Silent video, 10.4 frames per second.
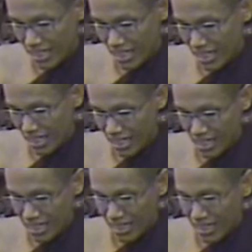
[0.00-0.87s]
is uh,
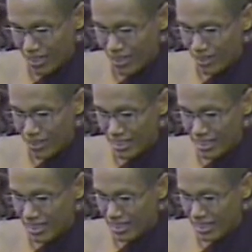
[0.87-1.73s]

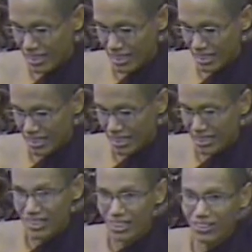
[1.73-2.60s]
only,
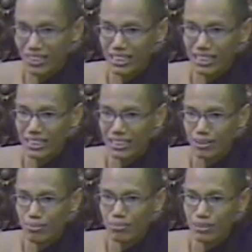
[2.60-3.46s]

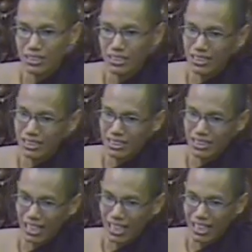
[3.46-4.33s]
only
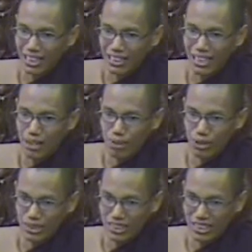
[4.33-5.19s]
uh,
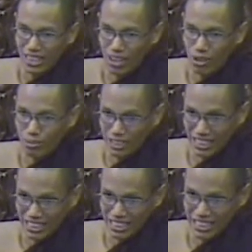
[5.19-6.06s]
kamavachara
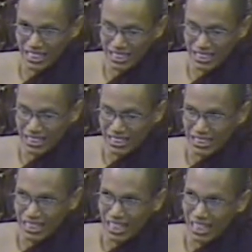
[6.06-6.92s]
object,
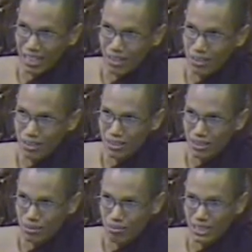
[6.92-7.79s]
uh,
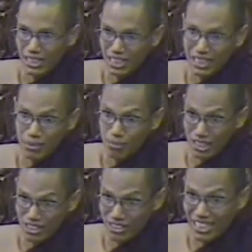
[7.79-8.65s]
mentality,
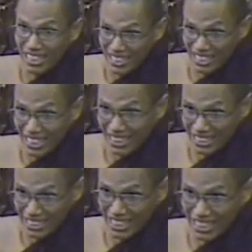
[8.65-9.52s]
materiality,
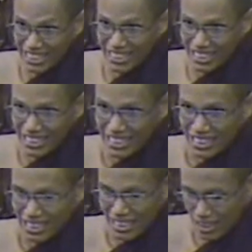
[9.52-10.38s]
like that.
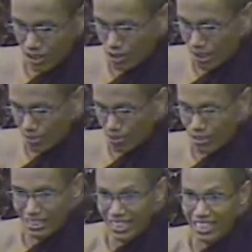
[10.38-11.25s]
Uh, karuna
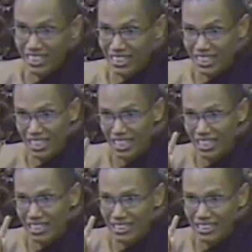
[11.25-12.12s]
mudita is
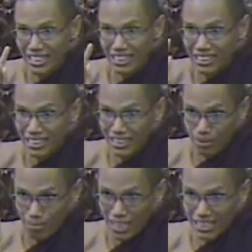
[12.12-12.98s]
taking
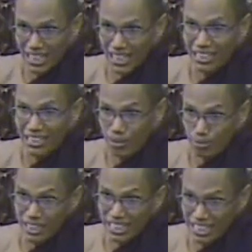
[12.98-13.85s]
the person as a
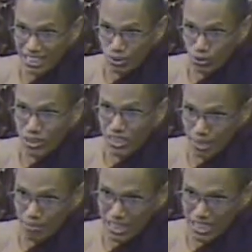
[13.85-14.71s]
being,
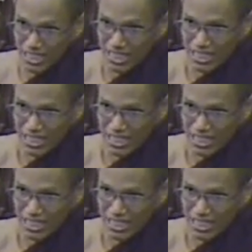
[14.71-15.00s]
concept.